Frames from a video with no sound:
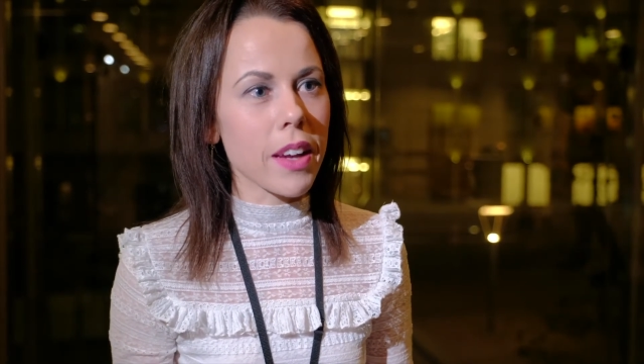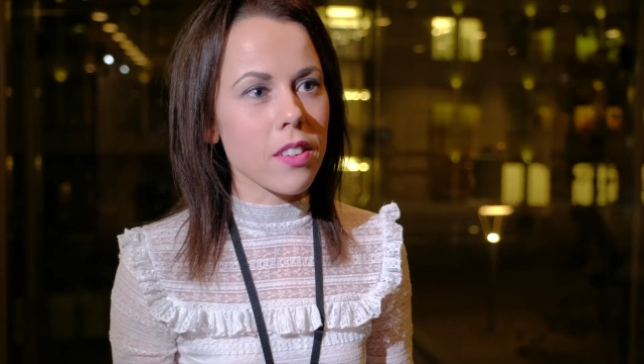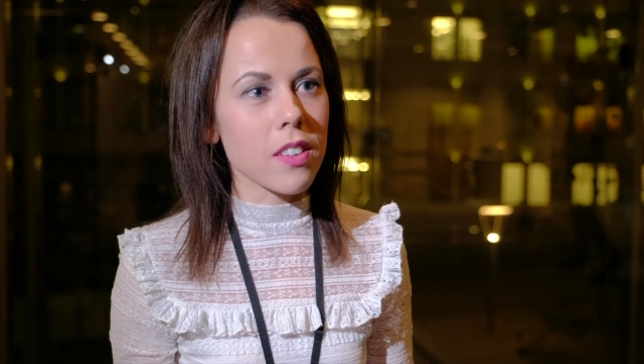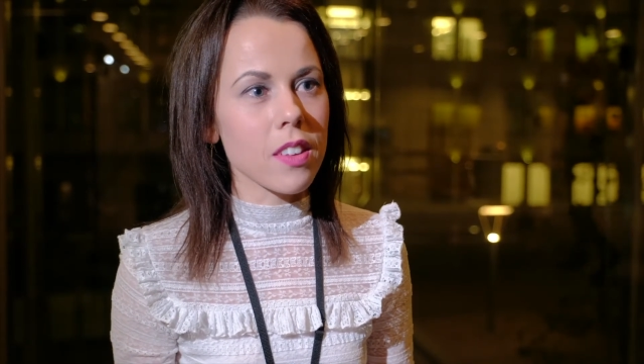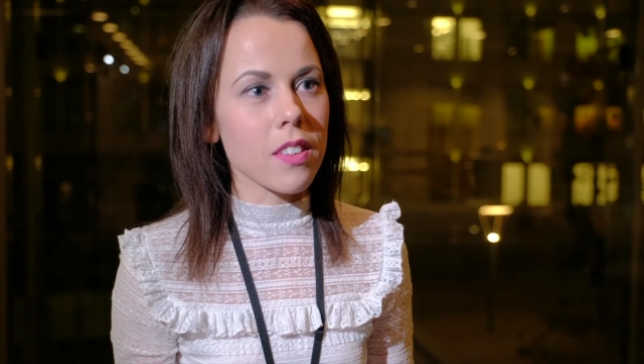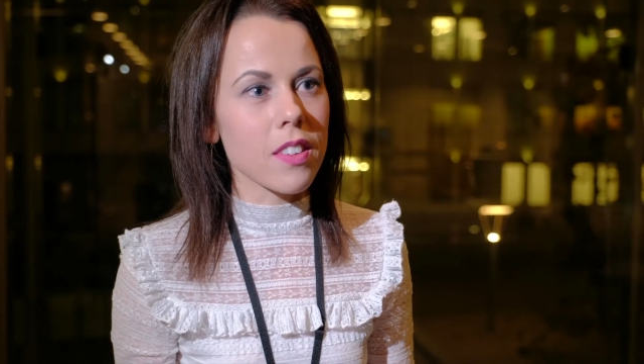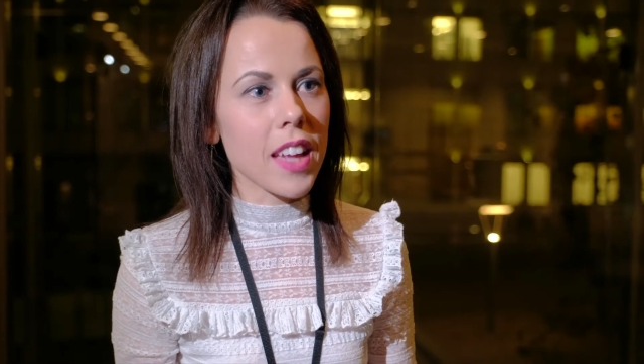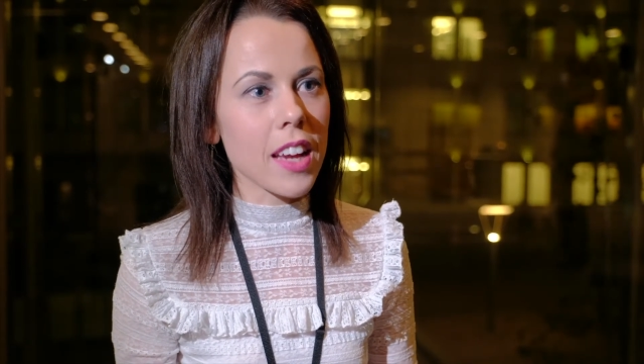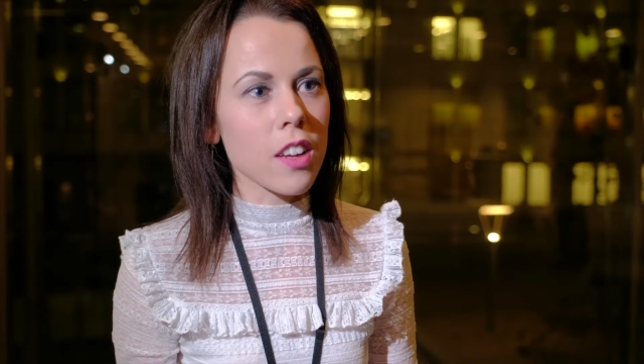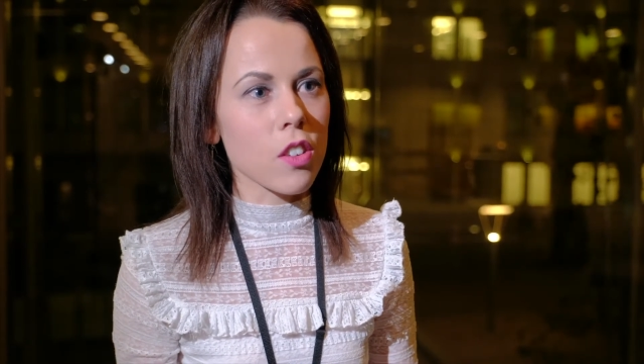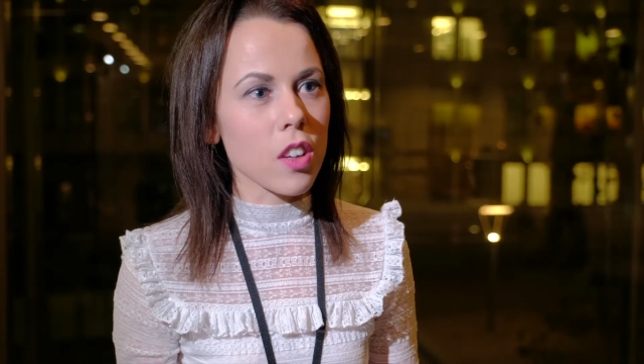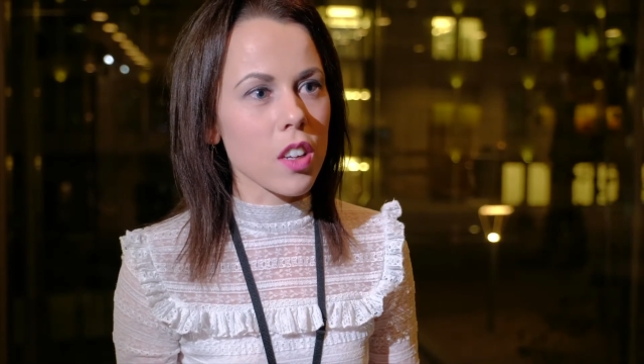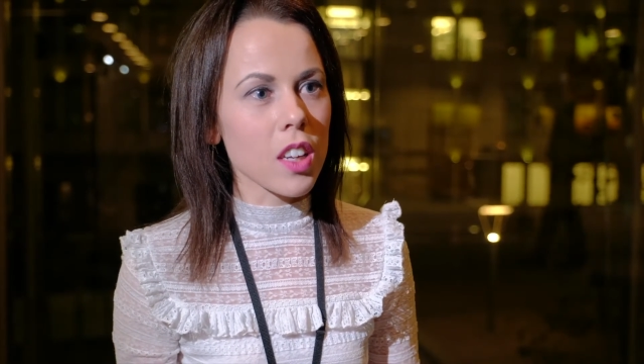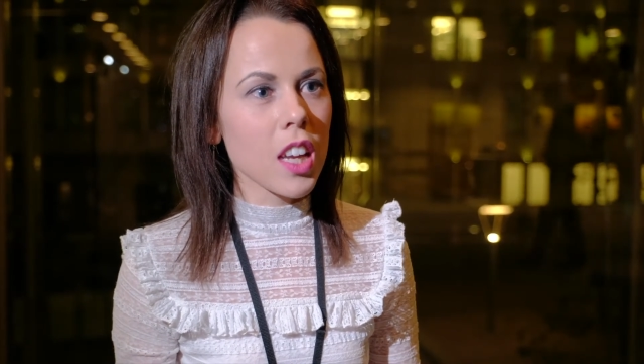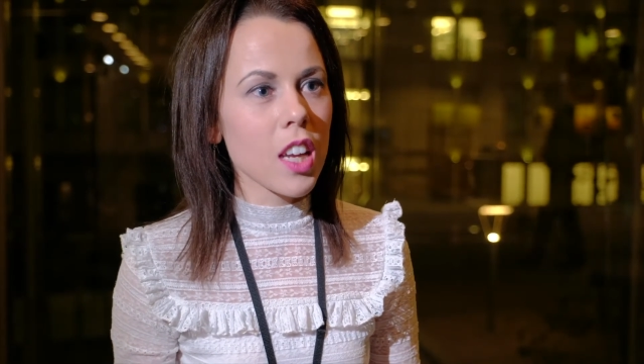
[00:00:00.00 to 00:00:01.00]
medicine
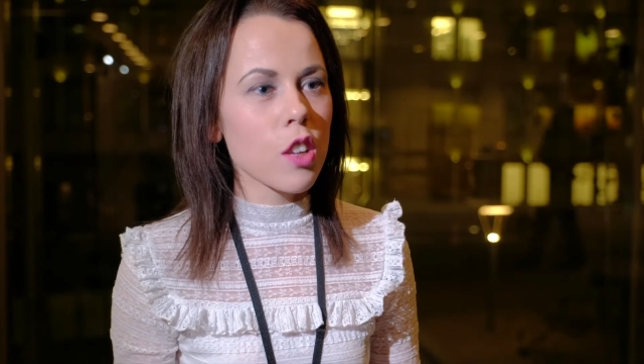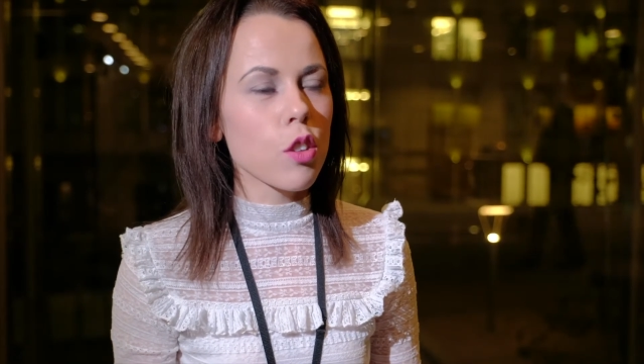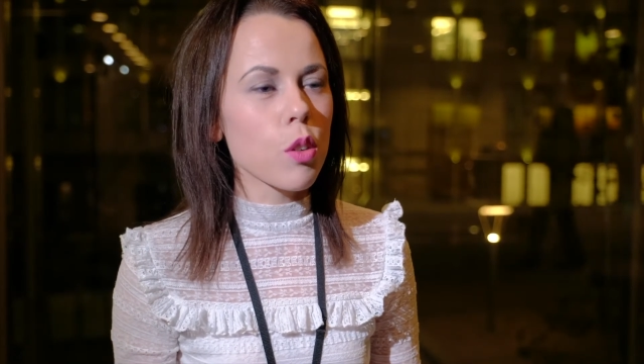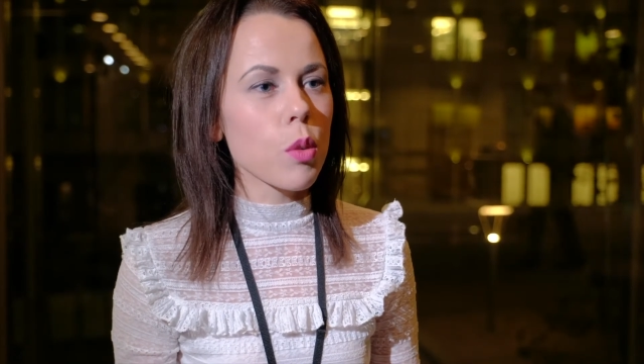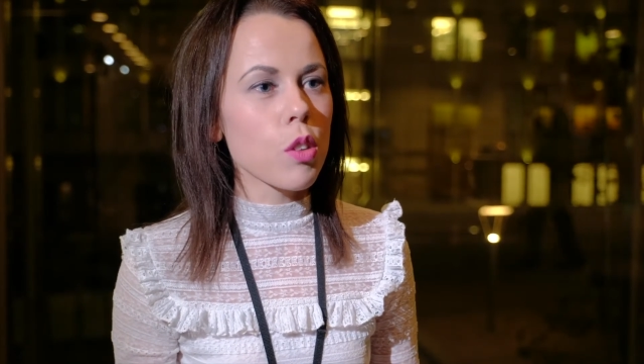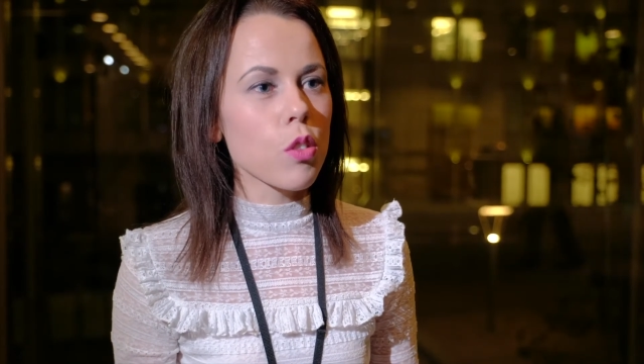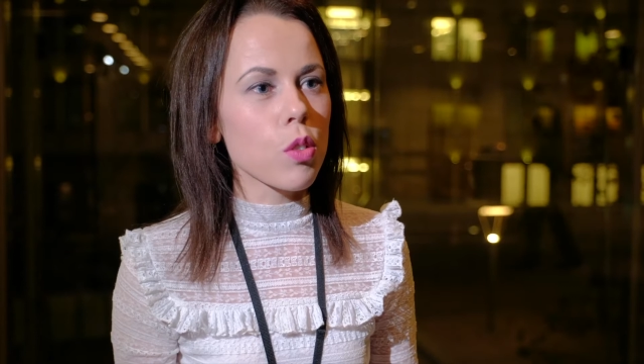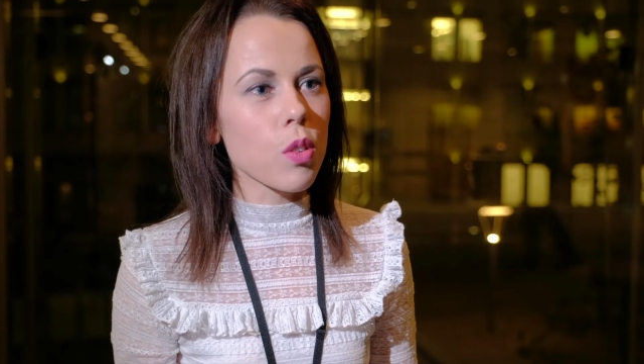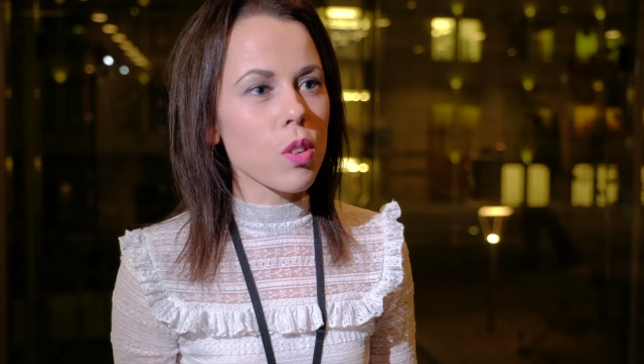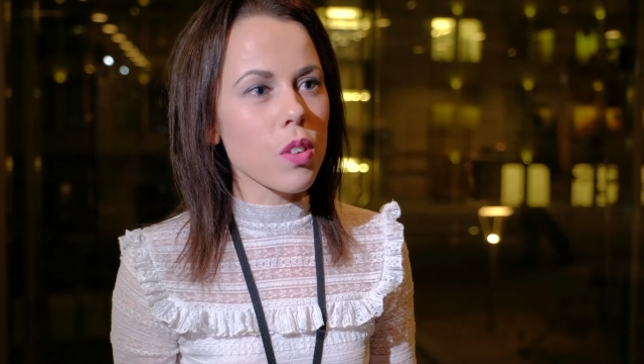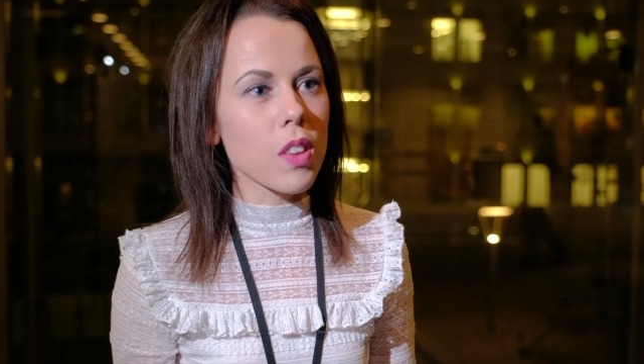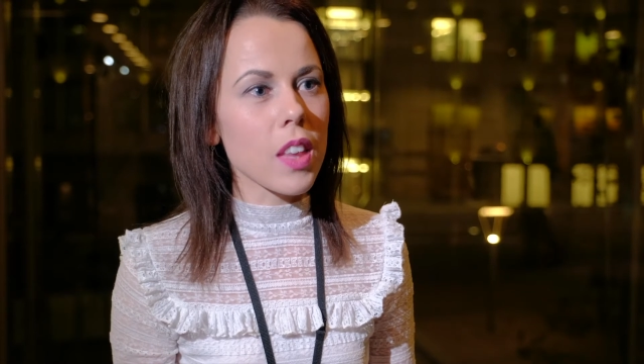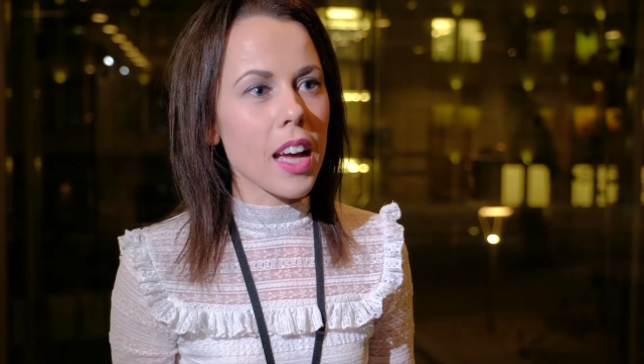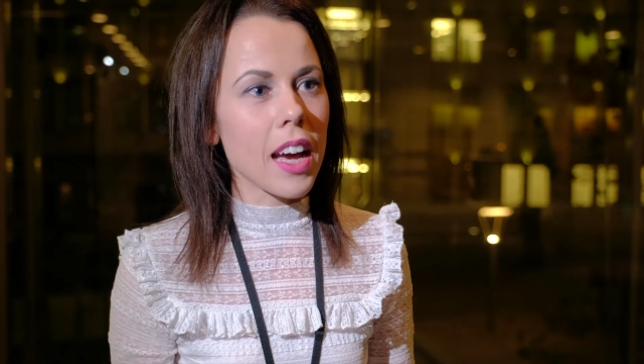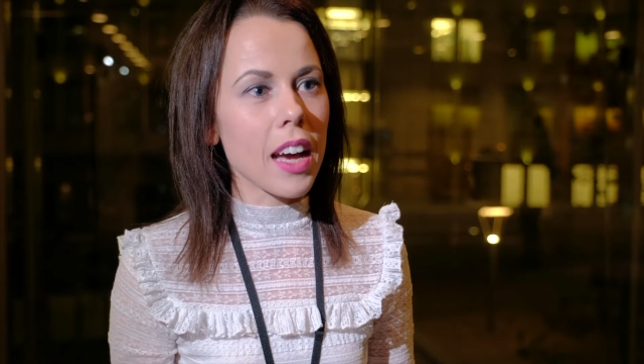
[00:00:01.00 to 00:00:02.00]
sector to
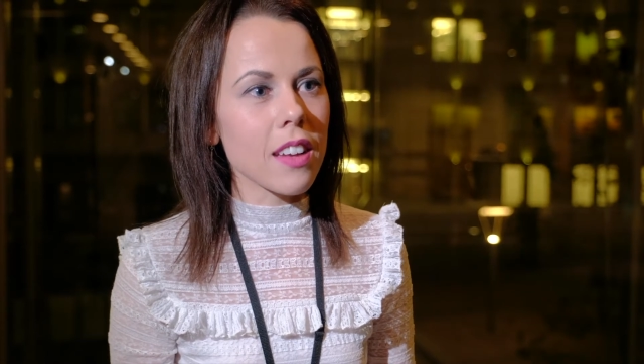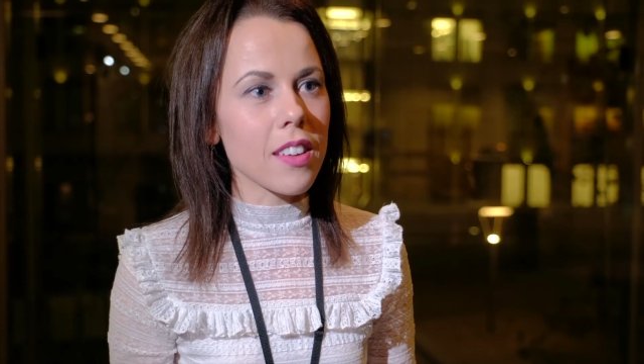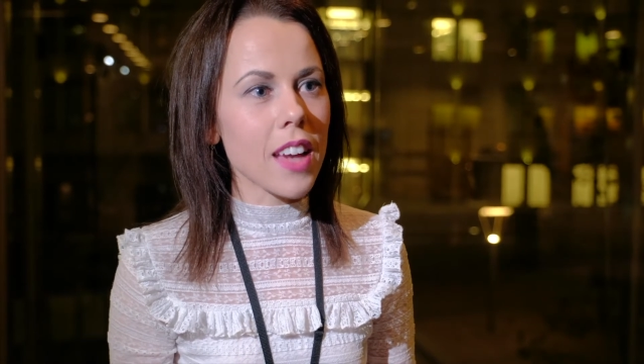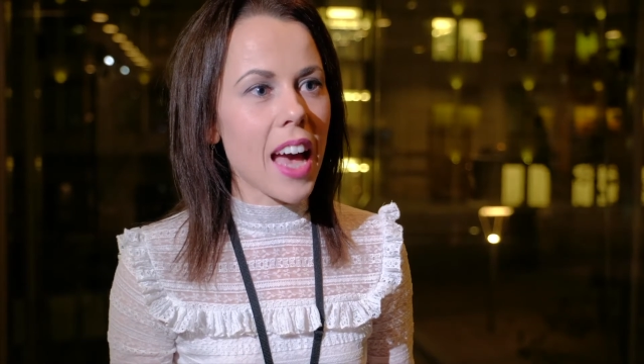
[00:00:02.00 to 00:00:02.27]
ensure that